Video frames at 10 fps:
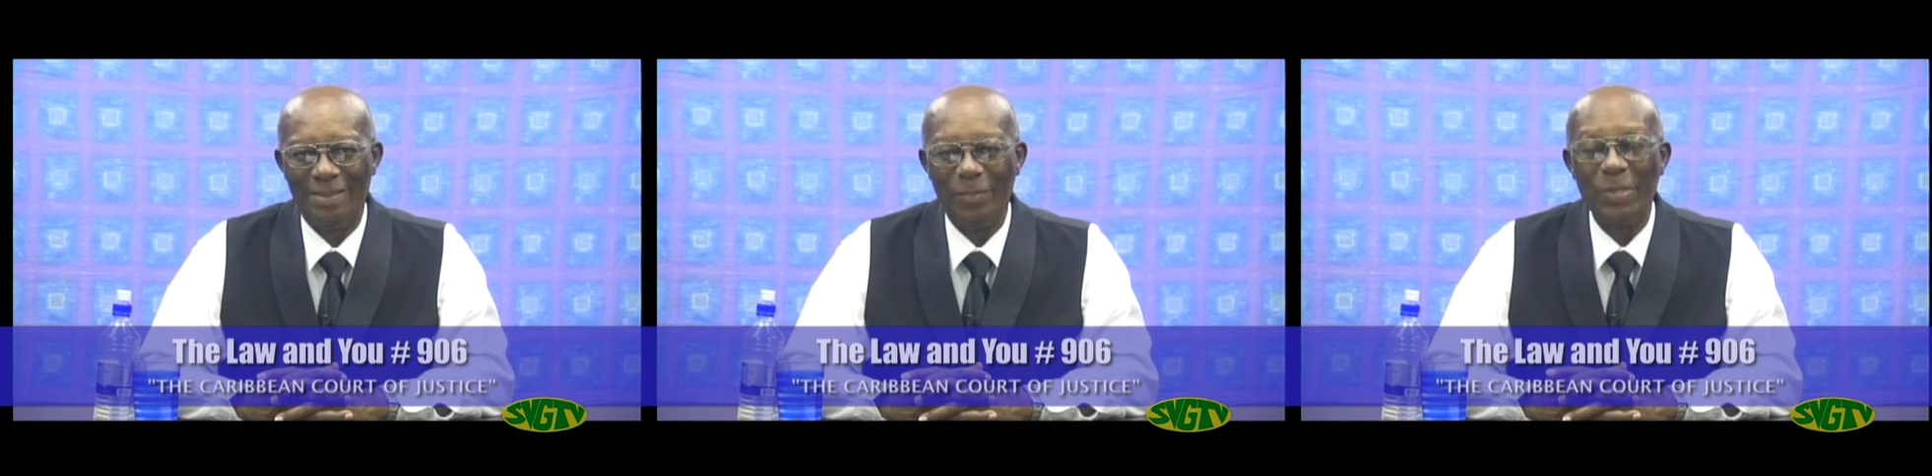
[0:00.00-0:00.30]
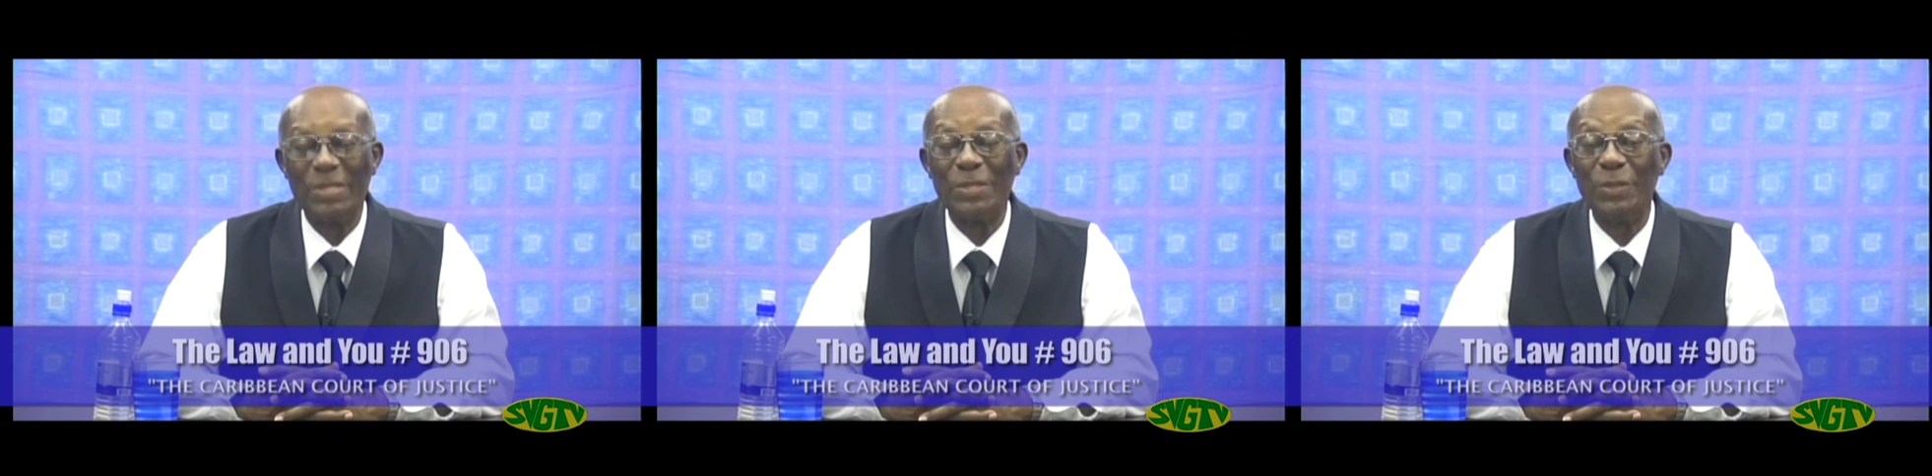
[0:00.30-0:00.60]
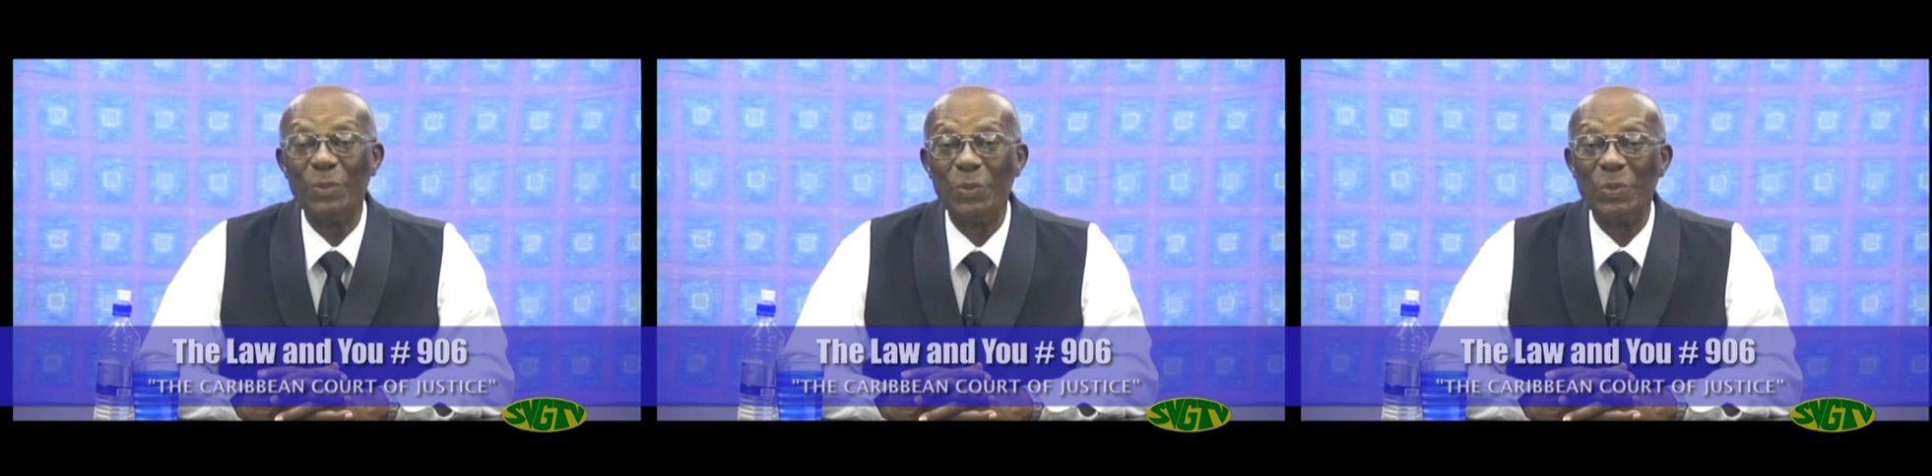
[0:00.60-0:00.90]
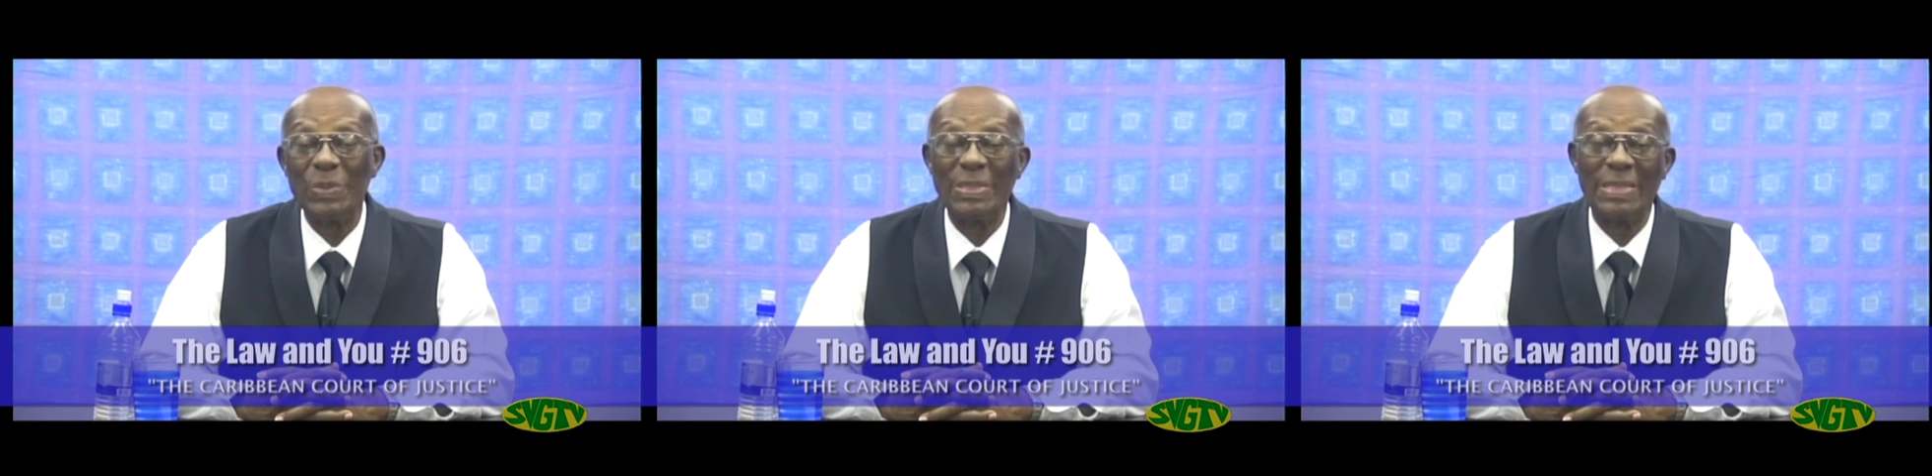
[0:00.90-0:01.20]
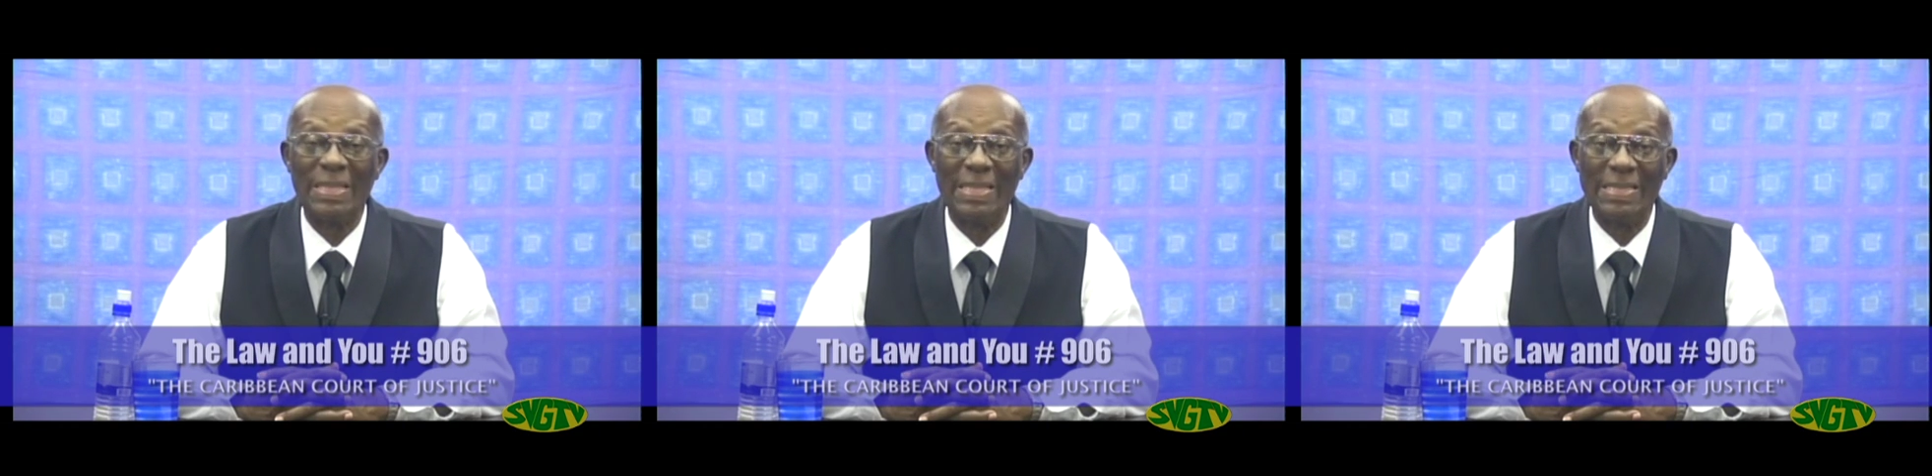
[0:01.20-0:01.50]
which use
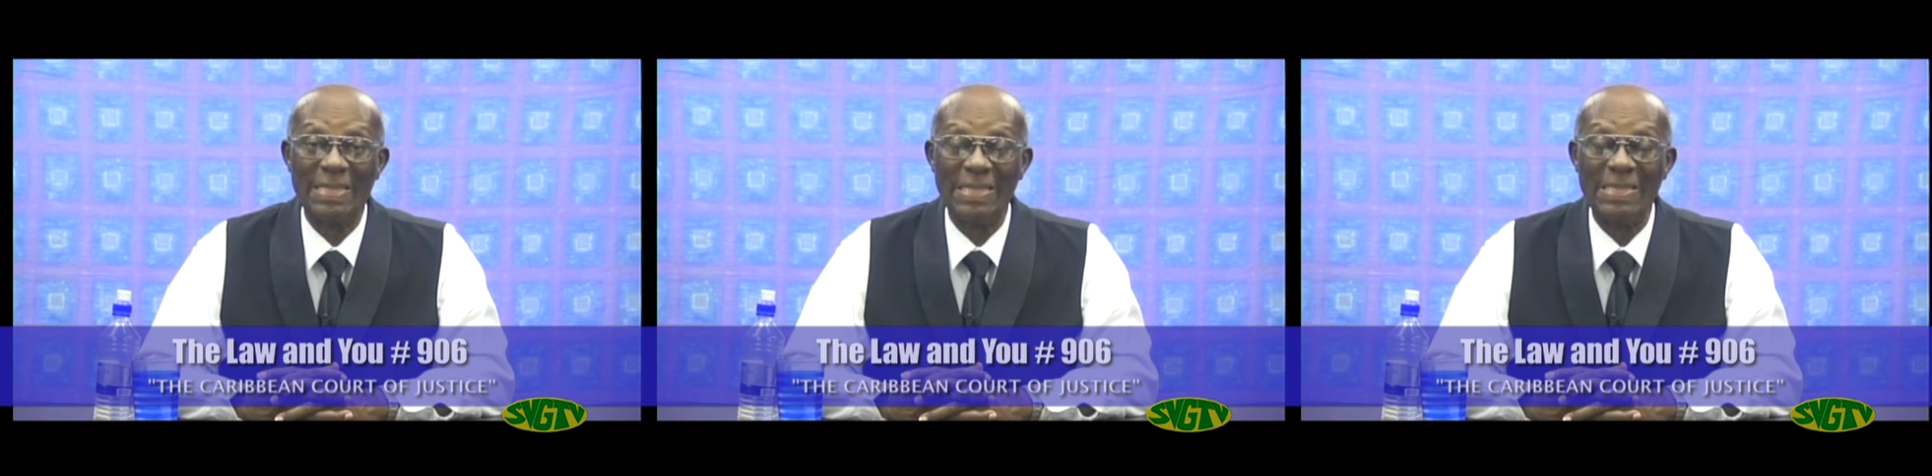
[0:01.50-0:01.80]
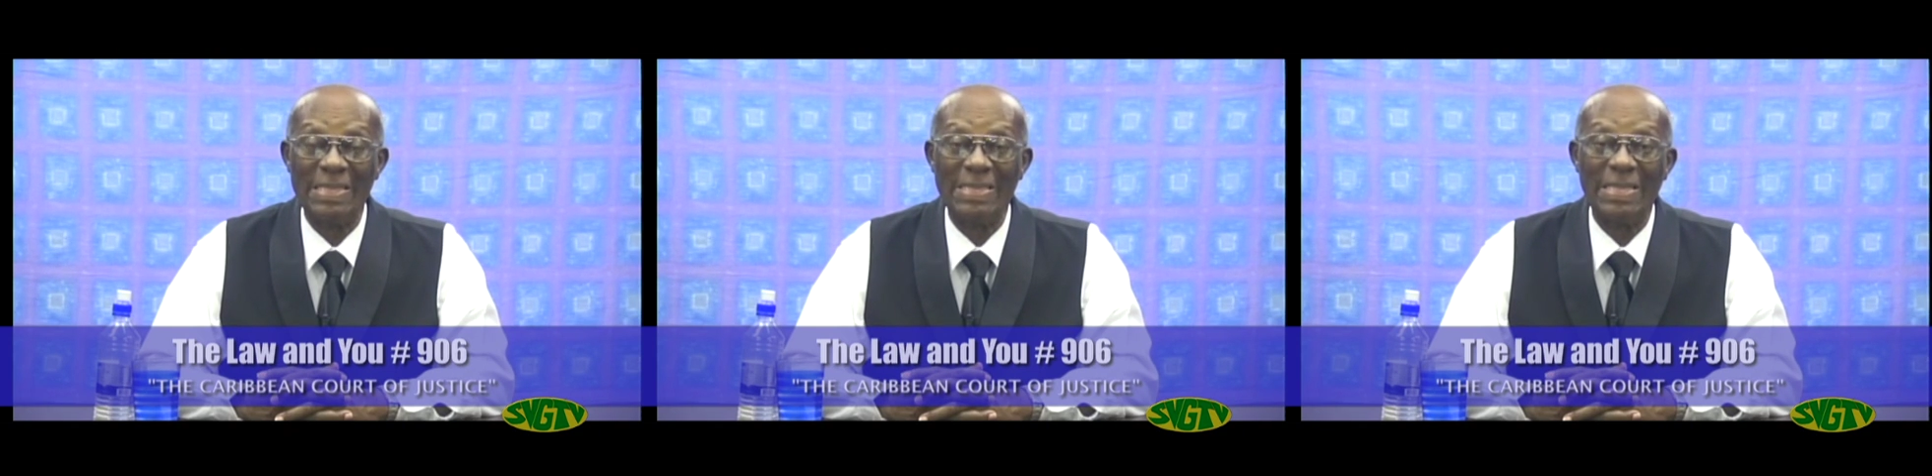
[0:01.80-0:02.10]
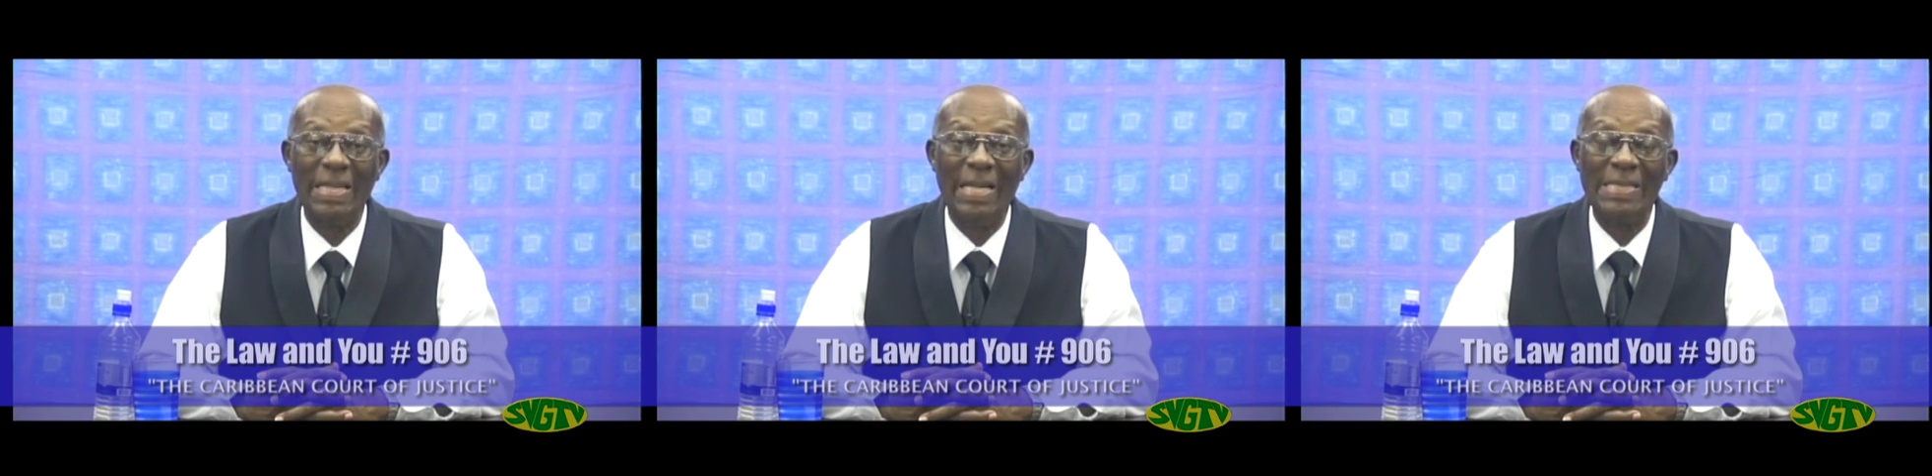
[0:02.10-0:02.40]
the CCJ